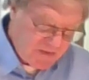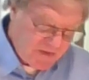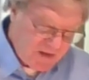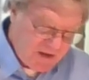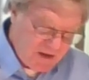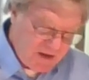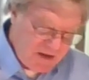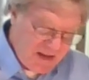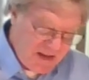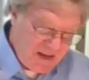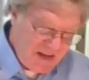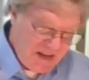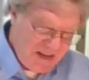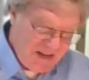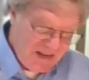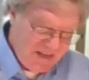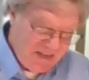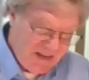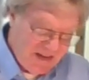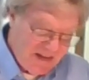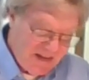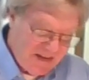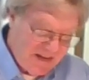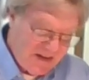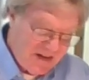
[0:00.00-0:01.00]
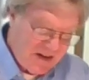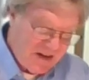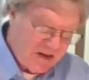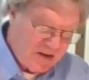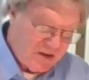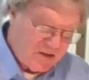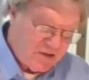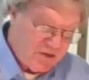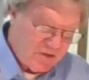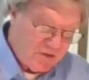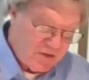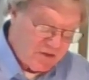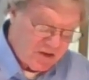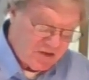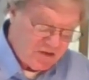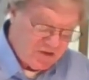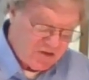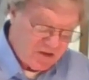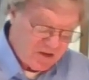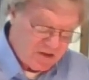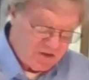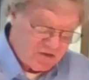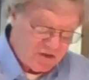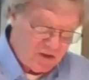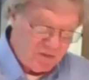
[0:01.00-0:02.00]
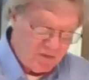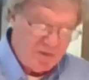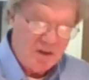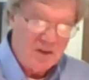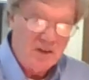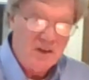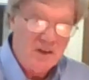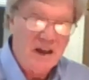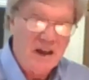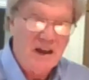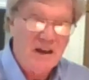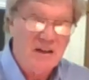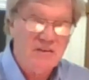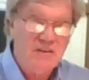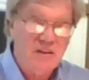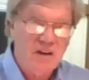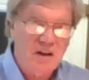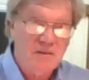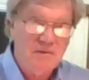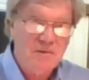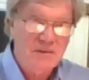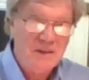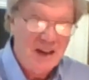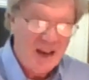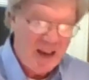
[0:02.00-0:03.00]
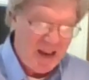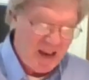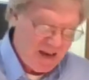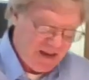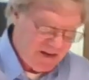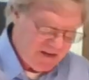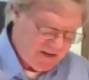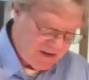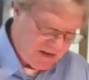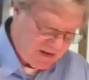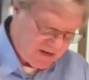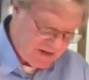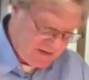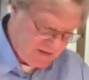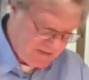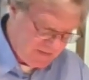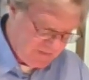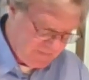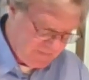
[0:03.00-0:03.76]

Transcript: the heathen characteristics of the land of Canaan.